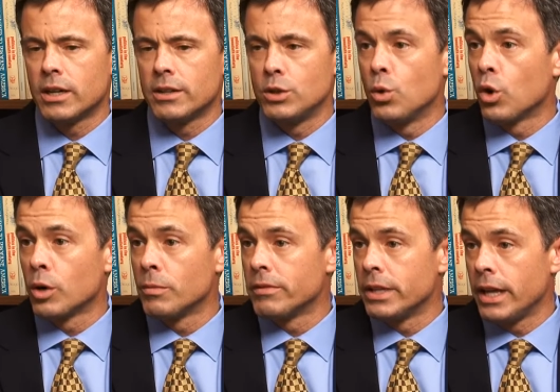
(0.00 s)

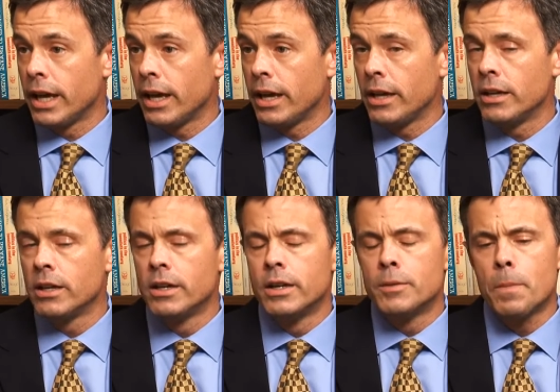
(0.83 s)
norm of the day,
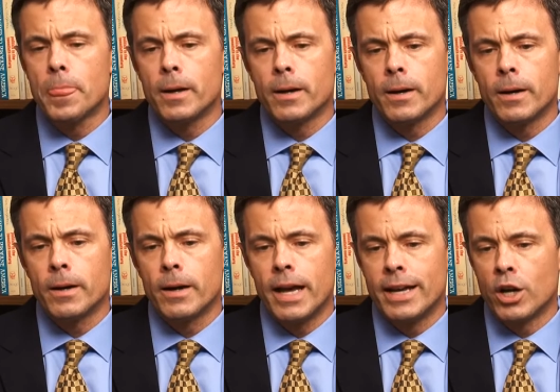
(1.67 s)

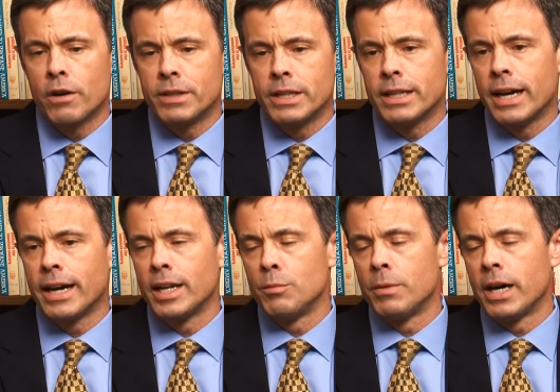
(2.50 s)
and often
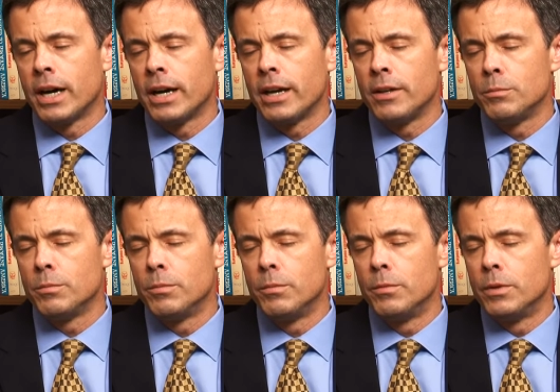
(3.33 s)
guided by
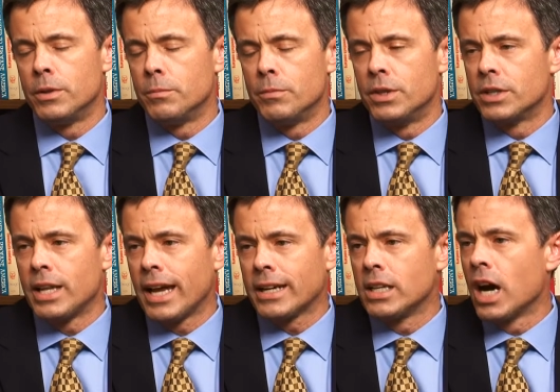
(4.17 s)
the
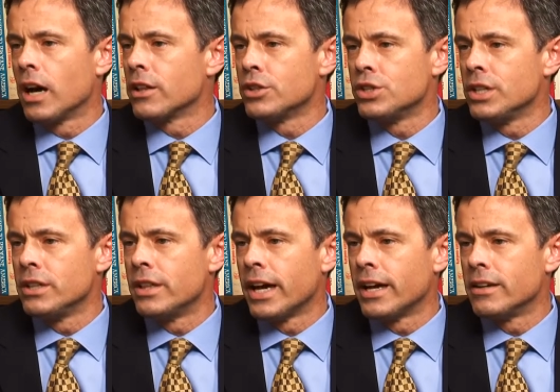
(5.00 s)
technology
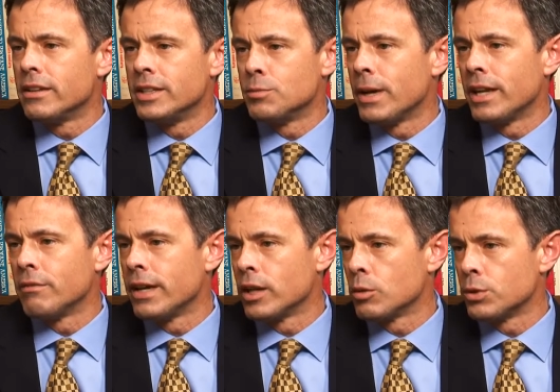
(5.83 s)
that is made
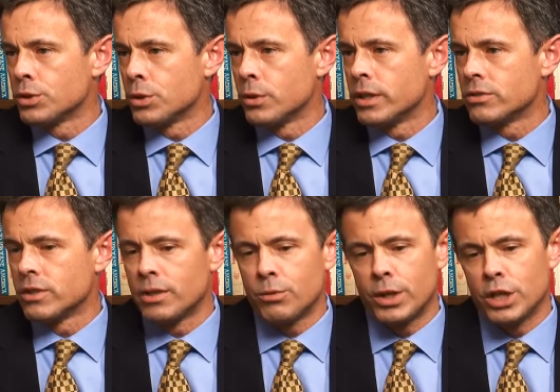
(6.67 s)
available to us,
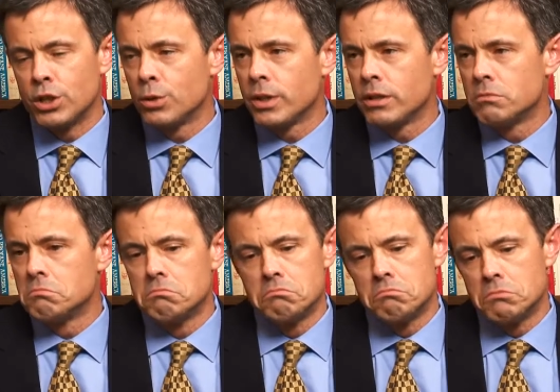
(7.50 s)
that if we can do it,
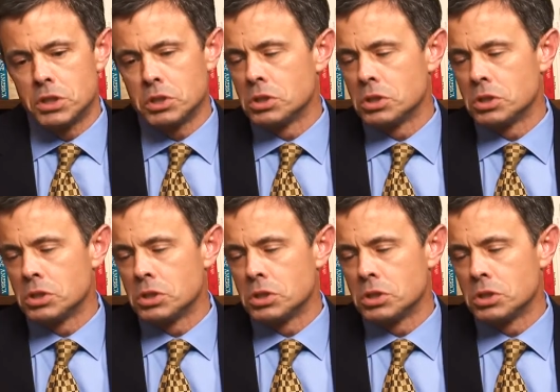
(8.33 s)
this